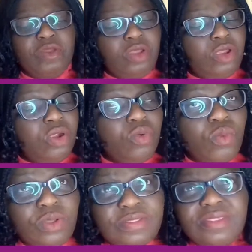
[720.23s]

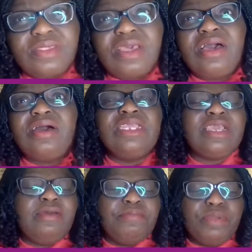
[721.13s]
water, it can
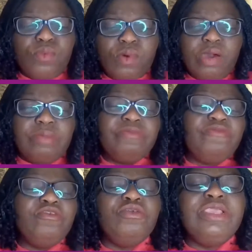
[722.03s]
be warm
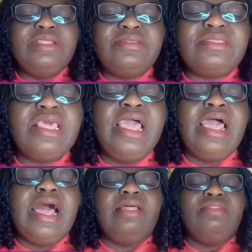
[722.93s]
fluids,
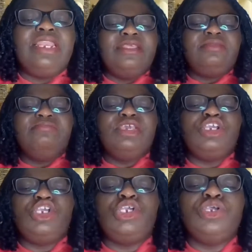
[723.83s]
and then let's make
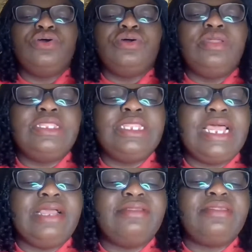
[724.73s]
sure
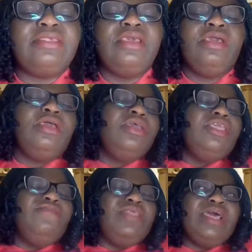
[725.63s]
that
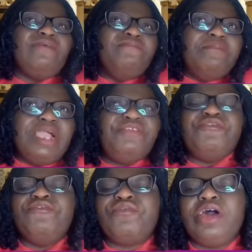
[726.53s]
if they have mild
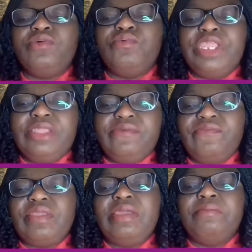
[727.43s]
fever, we
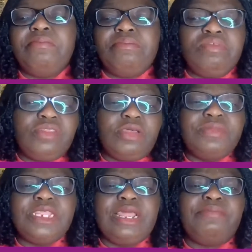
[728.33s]
give them
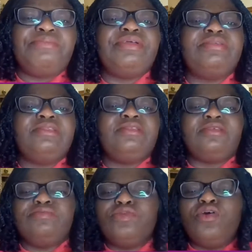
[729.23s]
something like
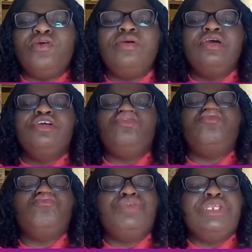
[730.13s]
paracetamol
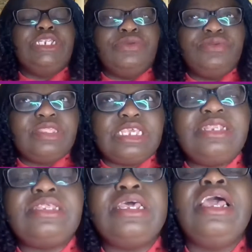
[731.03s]
to reduce
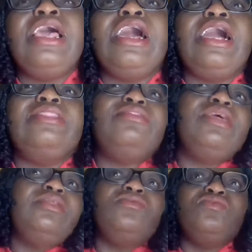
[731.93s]
it, and
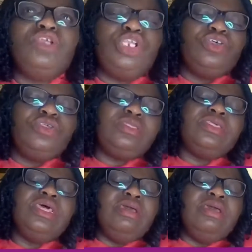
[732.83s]
then we just